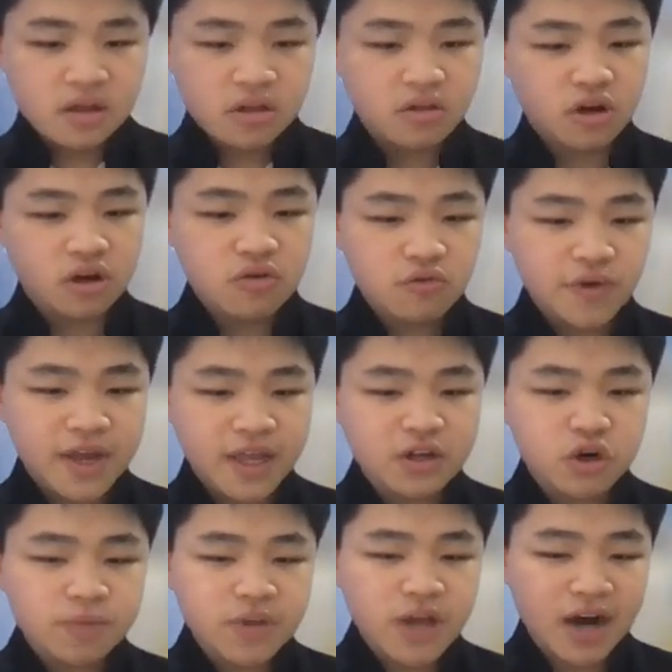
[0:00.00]
Look, we can
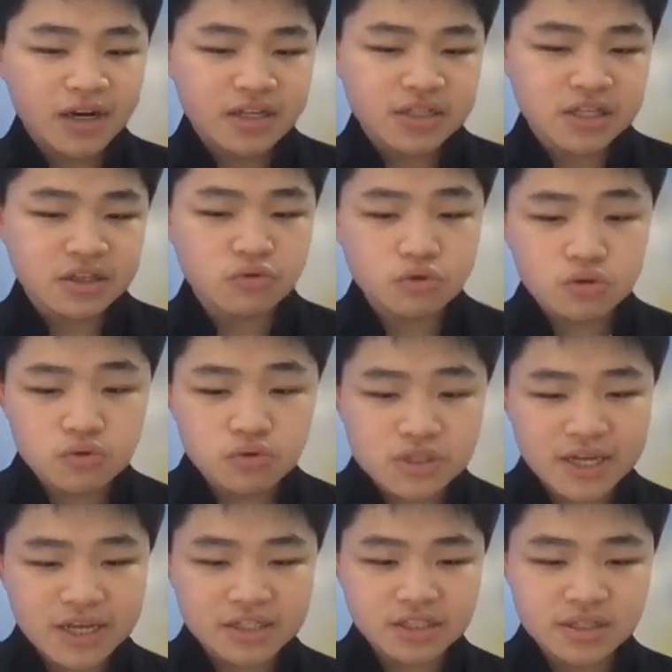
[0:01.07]
group the artists into 2
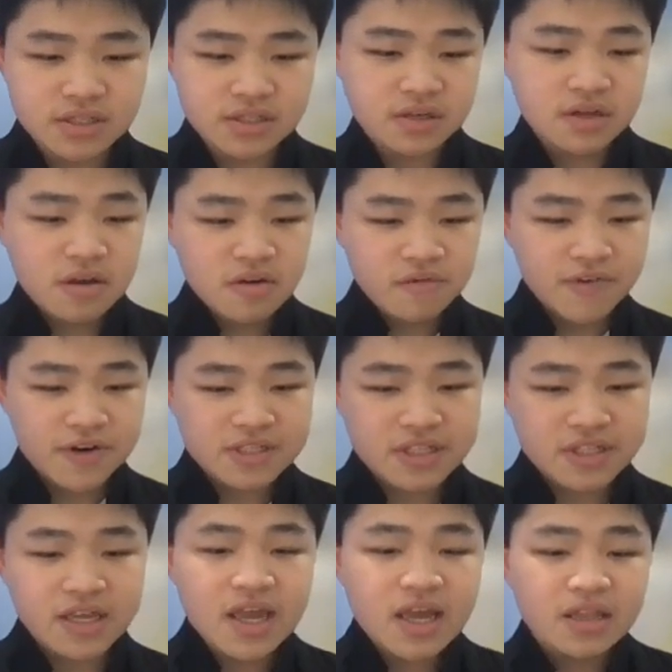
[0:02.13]
sections.
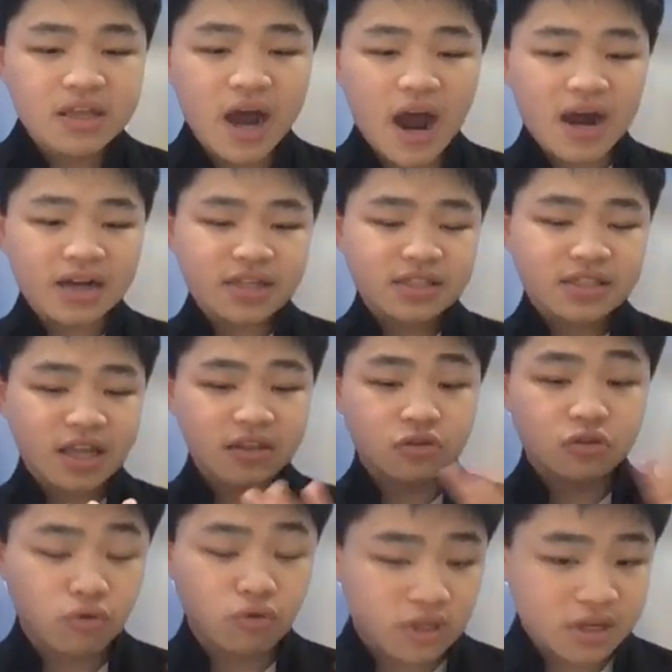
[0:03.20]
Firstly, the artists that
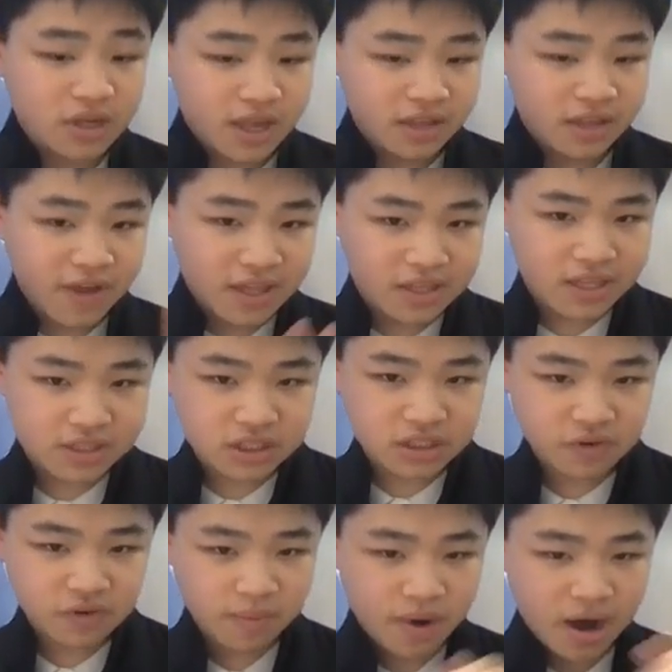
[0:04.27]
don't get
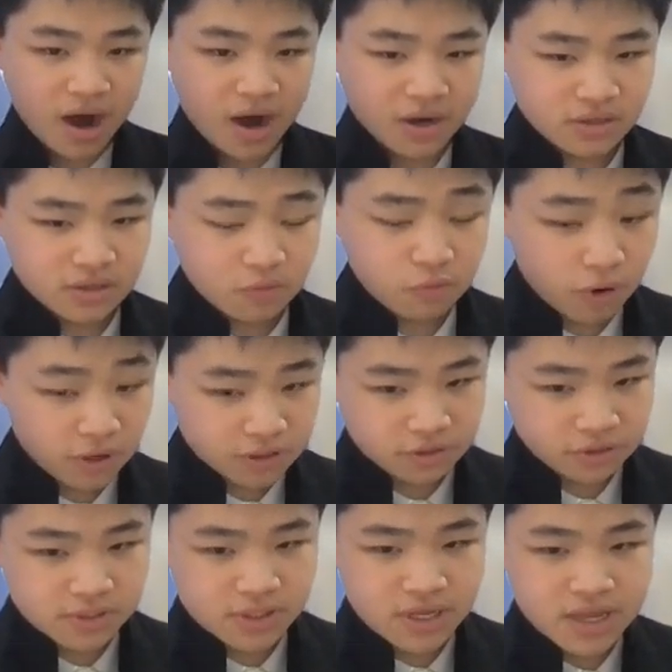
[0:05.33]
validation from art award
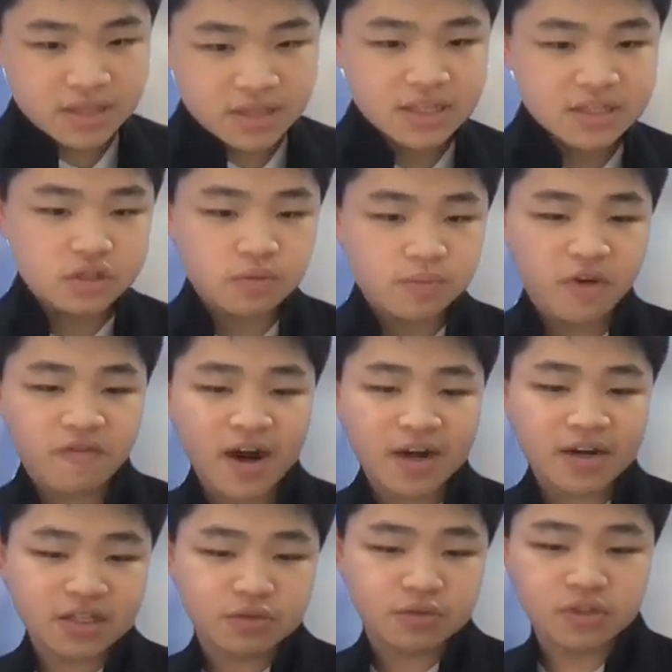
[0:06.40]
shows. This group of
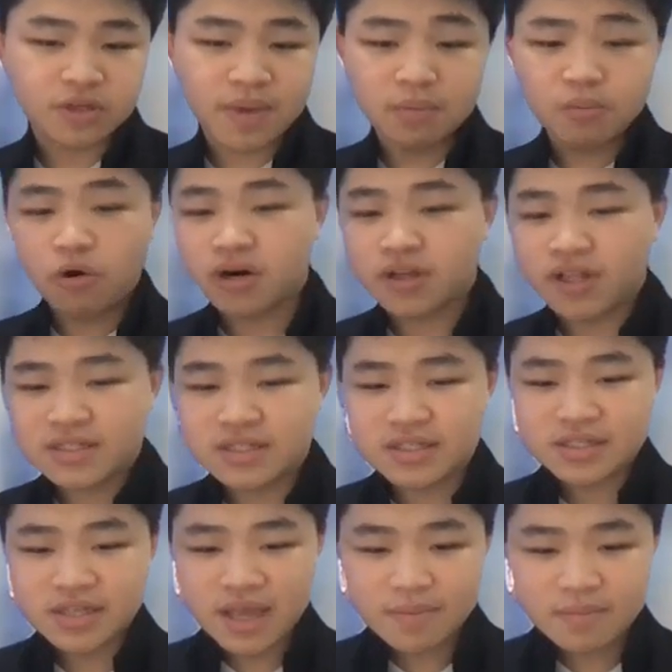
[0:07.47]
artists would remain more or less the
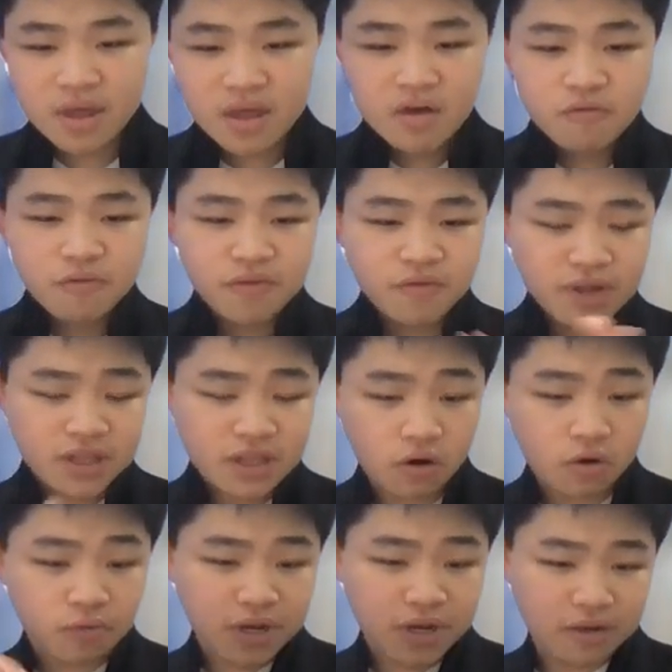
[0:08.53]
same with
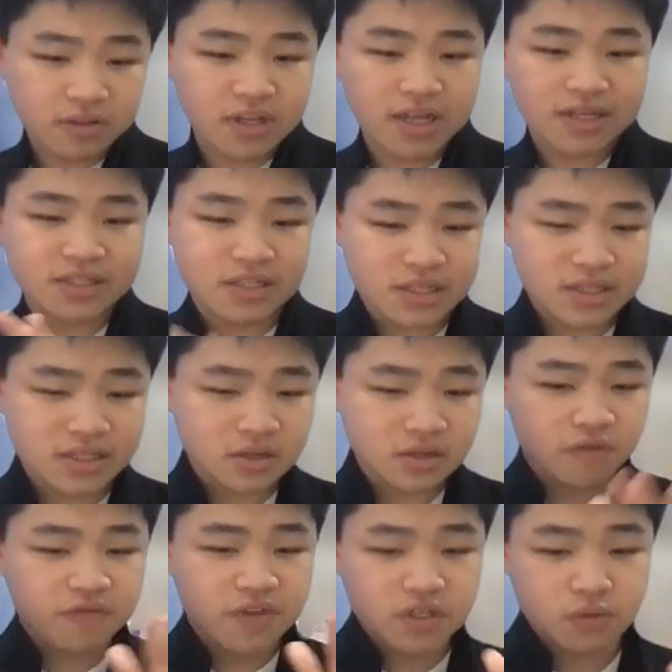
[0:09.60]
or without the existence
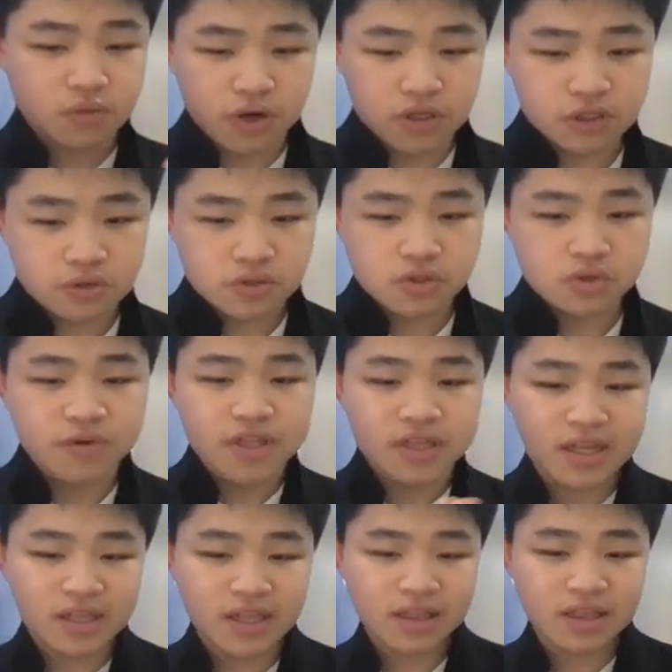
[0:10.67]
of these award shows. So we
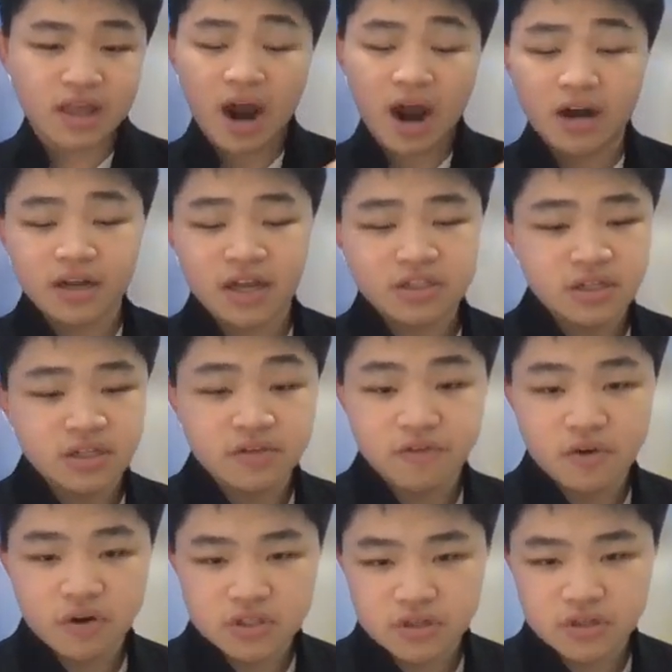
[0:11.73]
think that they aren't actually the
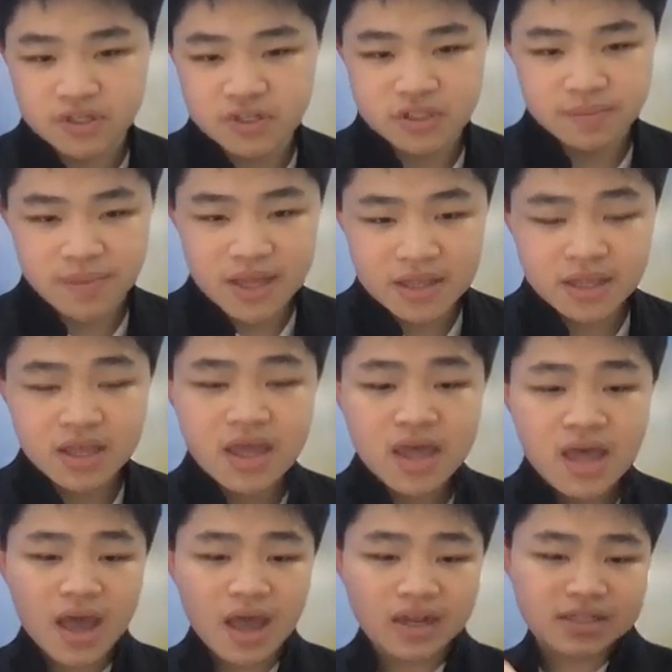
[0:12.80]
focus of this debate.
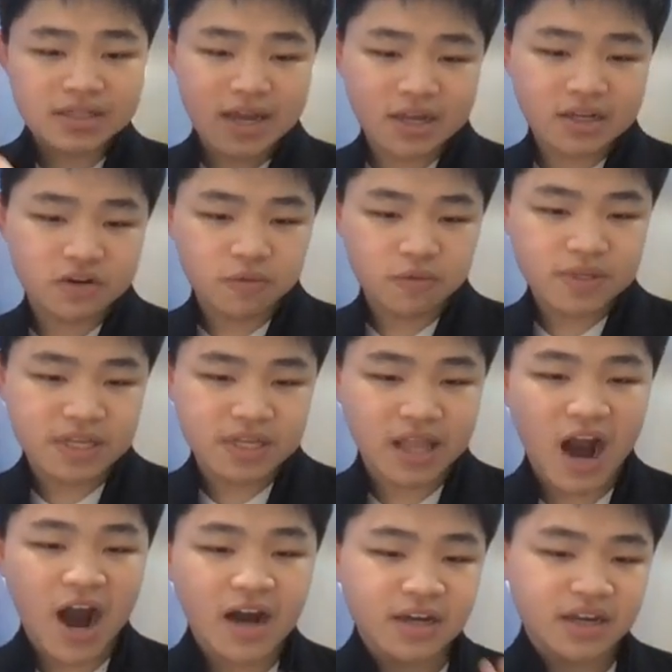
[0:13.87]
And the second group is
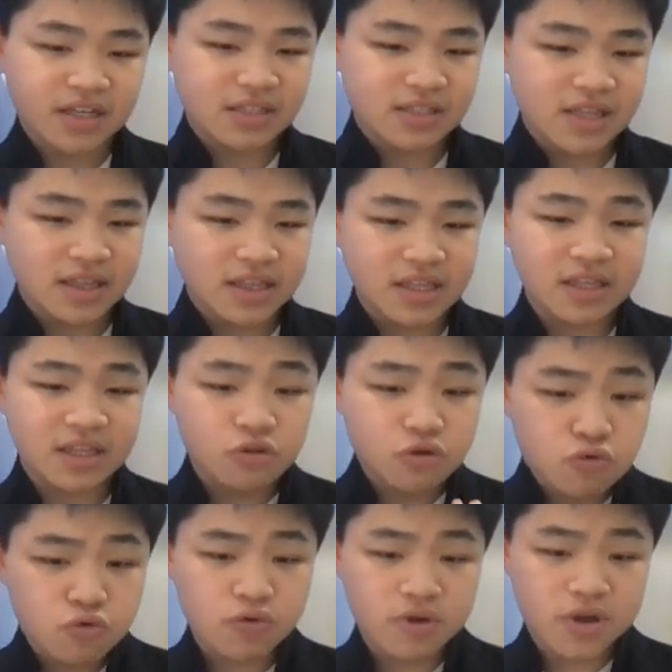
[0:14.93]
that artists that
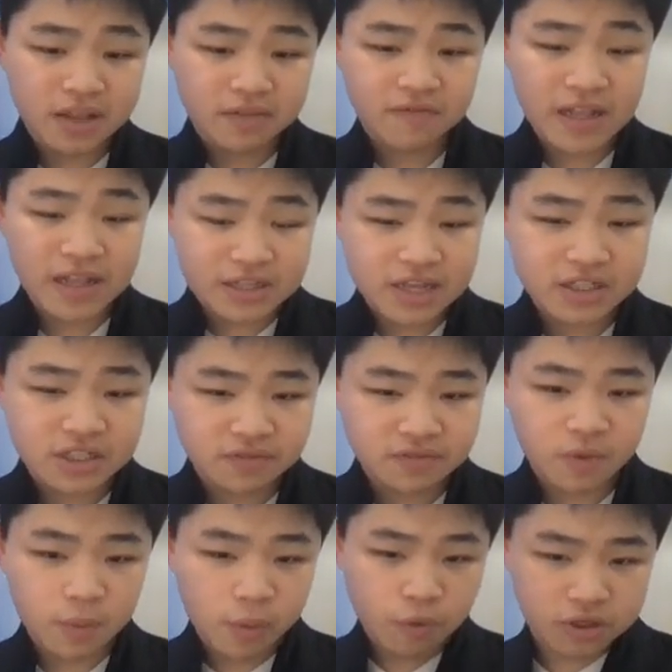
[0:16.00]
do get validation
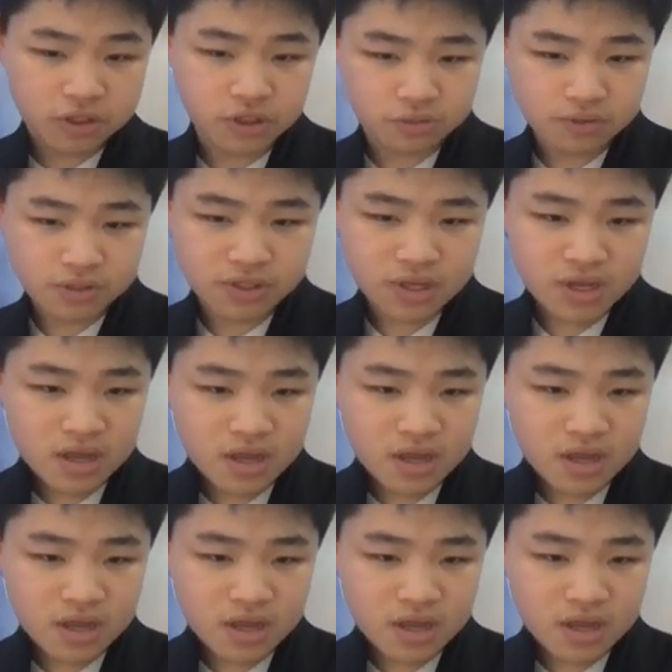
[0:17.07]
from award shows.